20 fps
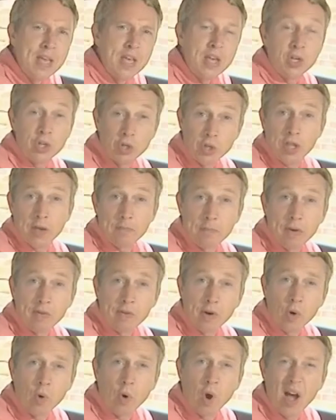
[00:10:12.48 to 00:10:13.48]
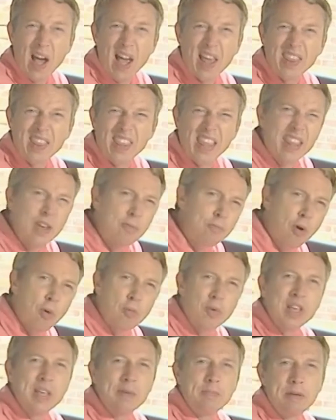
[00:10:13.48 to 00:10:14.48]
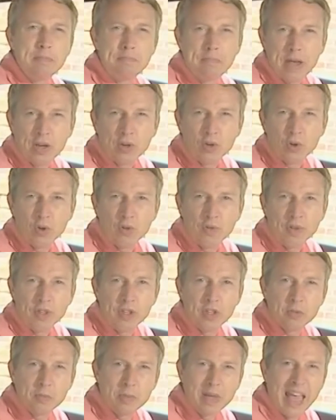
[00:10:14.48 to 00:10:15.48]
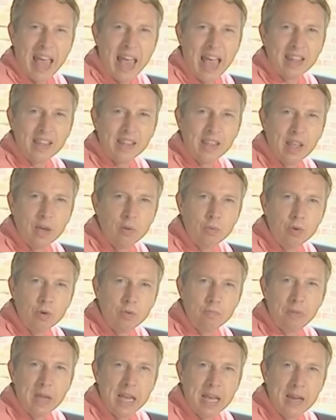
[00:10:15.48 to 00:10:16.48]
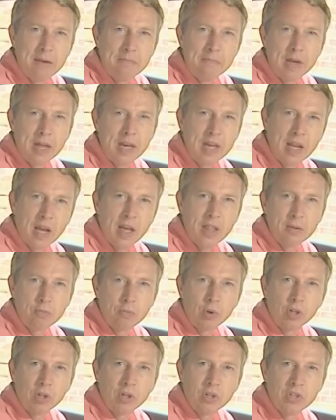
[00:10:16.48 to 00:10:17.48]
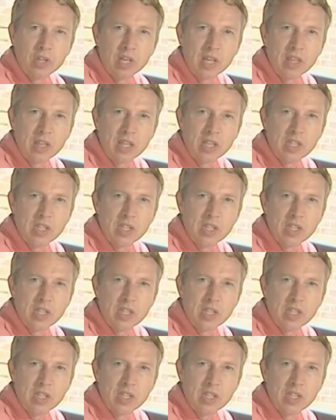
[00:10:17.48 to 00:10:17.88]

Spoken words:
Should that be required, then they'll probably be better off in this Megane than they would be in many other models in this